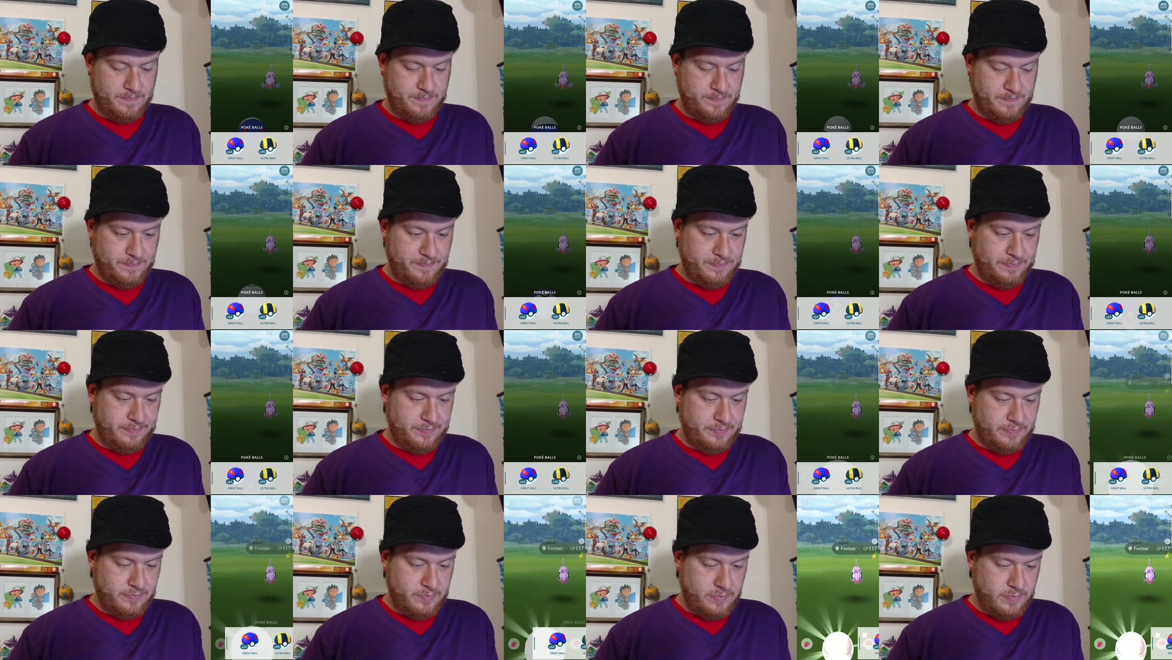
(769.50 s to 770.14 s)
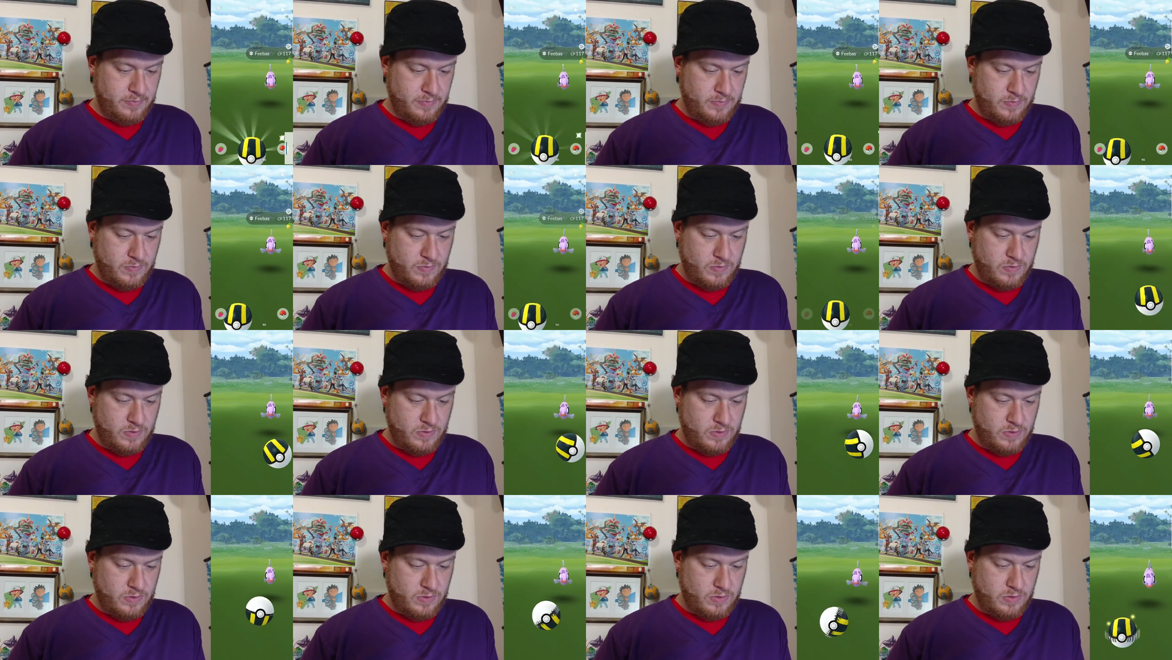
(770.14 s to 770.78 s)

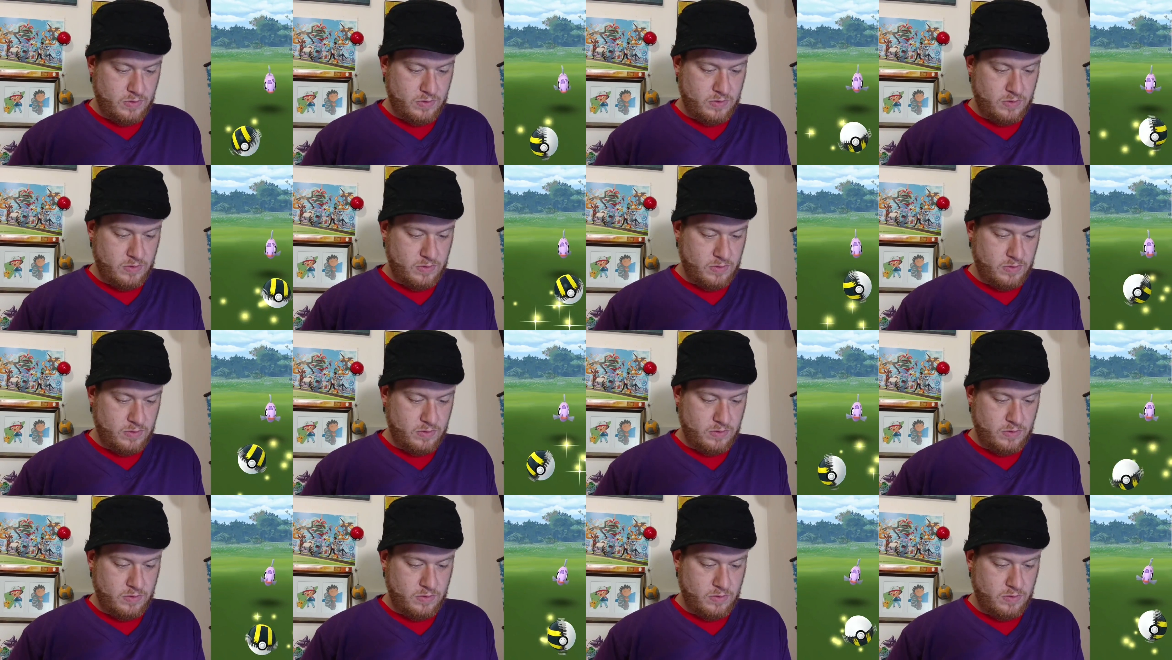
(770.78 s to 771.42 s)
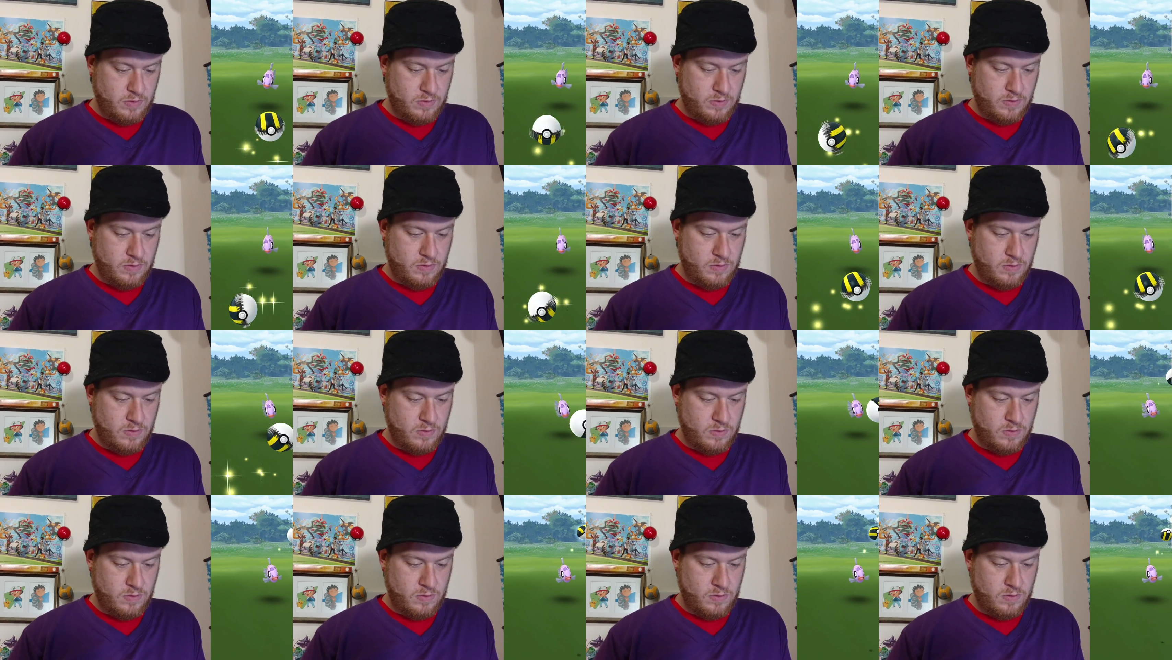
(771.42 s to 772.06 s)

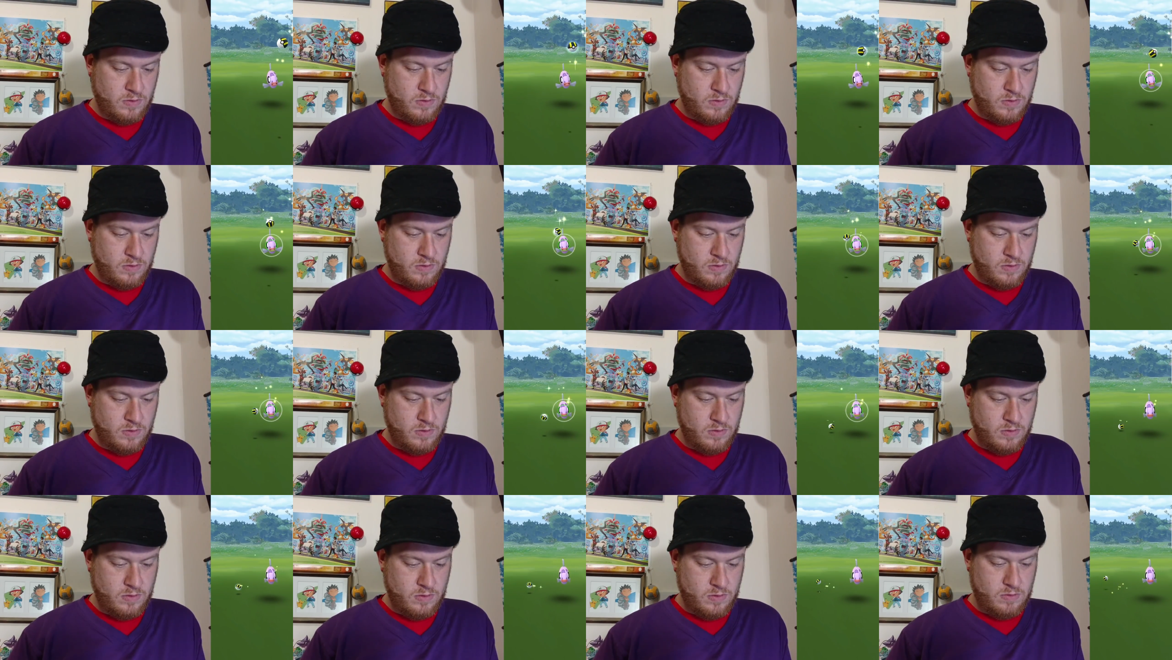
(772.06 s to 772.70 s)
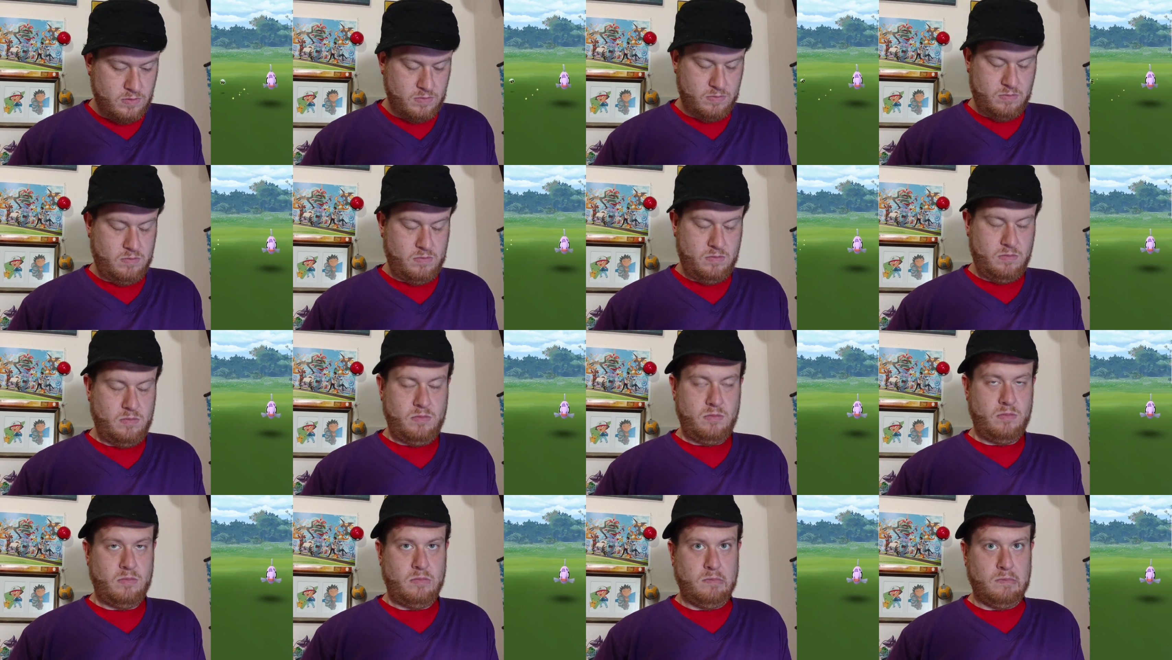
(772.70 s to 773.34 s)

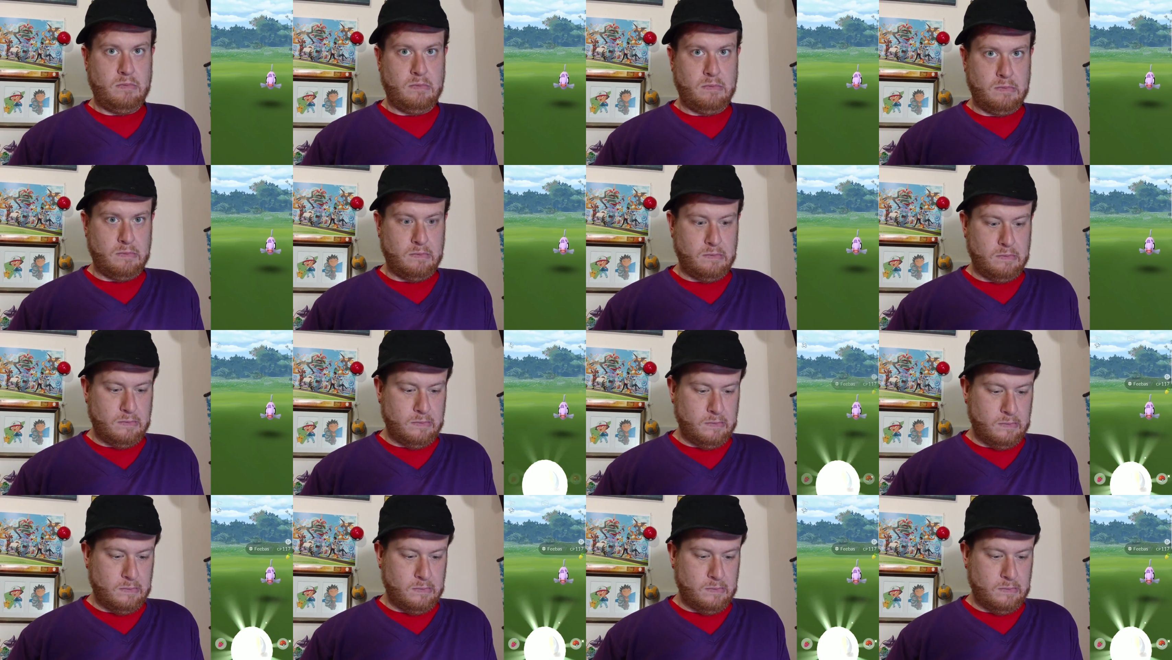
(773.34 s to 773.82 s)
(no one is talking)